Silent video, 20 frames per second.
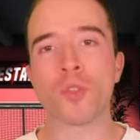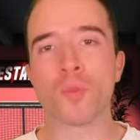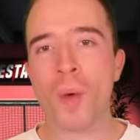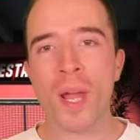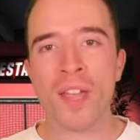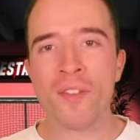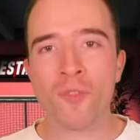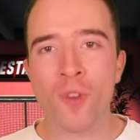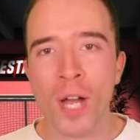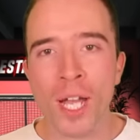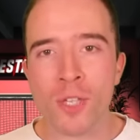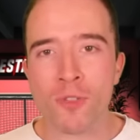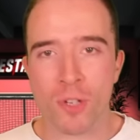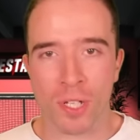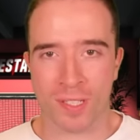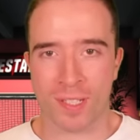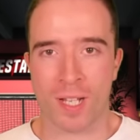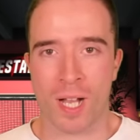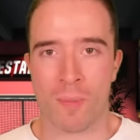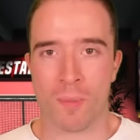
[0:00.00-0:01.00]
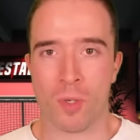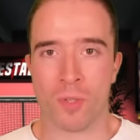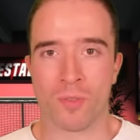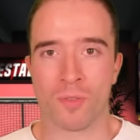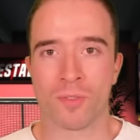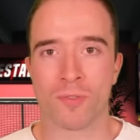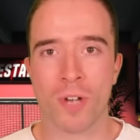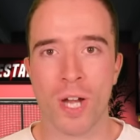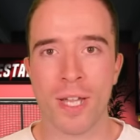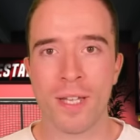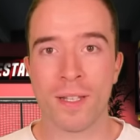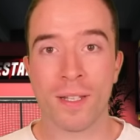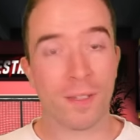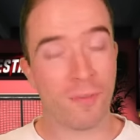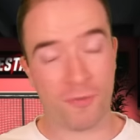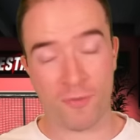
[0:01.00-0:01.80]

waiting for Endrick to come on, right?